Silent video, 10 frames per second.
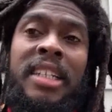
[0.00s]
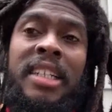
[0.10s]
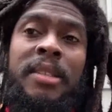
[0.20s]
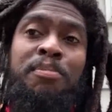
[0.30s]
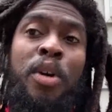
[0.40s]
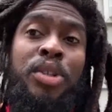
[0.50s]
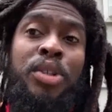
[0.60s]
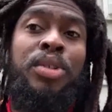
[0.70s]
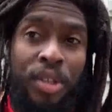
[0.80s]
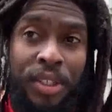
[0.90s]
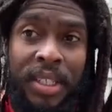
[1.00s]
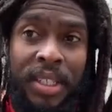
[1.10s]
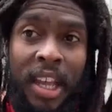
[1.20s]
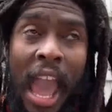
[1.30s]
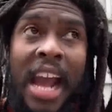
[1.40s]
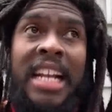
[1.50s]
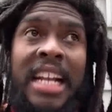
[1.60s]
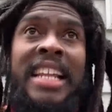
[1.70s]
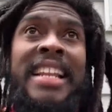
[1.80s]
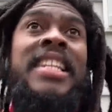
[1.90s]
gun producers,
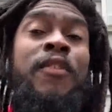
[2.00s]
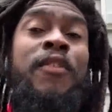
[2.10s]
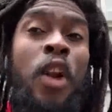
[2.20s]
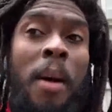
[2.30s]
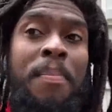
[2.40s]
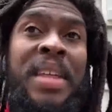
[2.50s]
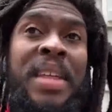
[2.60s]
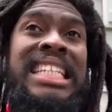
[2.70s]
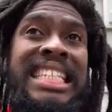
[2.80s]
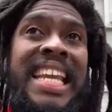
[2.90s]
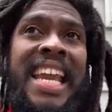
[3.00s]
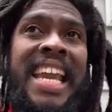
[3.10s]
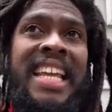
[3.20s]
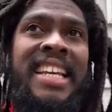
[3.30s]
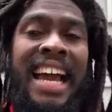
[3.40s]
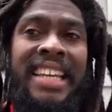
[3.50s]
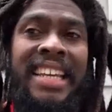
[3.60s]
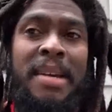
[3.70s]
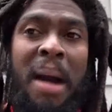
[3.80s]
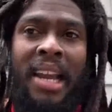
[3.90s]
they see Haiti
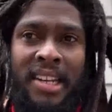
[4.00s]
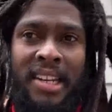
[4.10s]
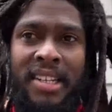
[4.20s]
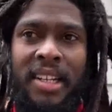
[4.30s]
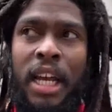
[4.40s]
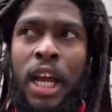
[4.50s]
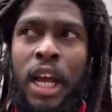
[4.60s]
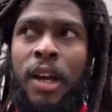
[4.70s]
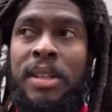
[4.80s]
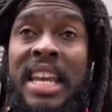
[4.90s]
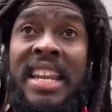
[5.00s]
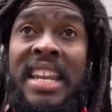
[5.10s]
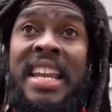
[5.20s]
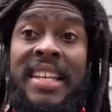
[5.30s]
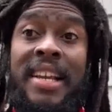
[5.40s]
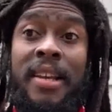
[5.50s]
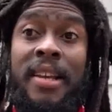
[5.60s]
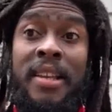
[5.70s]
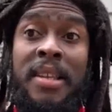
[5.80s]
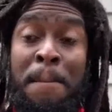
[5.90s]
like a market, because Haiti
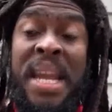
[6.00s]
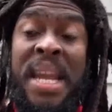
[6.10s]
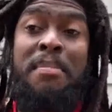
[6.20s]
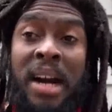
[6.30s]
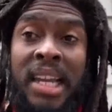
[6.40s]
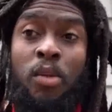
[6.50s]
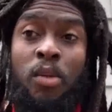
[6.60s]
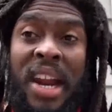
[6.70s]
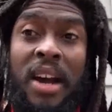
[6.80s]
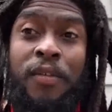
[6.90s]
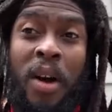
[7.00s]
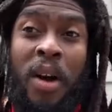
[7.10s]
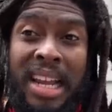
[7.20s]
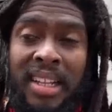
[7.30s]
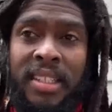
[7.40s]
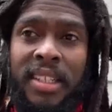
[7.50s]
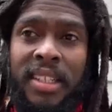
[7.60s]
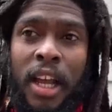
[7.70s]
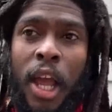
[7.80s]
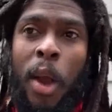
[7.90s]
is a big market right now for
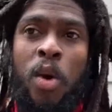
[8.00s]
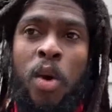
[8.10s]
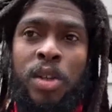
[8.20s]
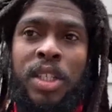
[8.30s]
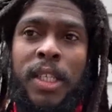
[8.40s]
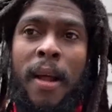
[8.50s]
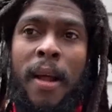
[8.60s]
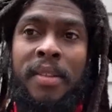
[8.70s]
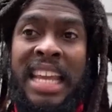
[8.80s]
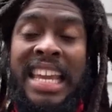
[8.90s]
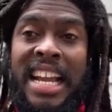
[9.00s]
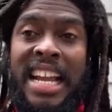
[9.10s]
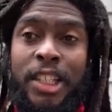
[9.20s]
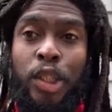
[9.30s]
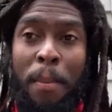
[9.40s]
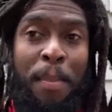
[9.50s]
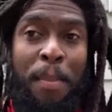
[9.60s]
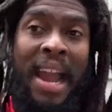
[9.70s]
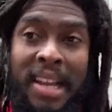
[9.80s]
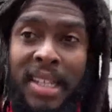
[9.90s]
guns, because the gangster
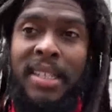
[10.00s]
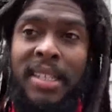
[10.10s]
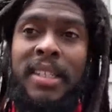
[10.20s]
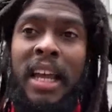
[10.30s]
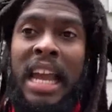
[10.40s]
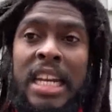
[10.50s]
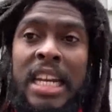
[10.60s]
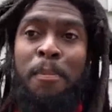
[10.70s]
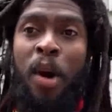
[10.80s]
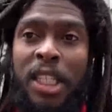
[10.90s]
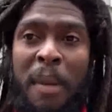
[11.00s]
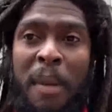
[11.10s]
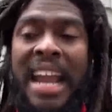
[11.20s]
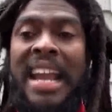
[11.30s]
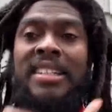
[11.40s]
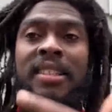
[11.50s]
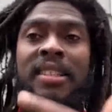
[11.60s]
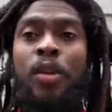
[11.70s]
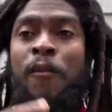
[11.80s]
buy guns and the police buy guns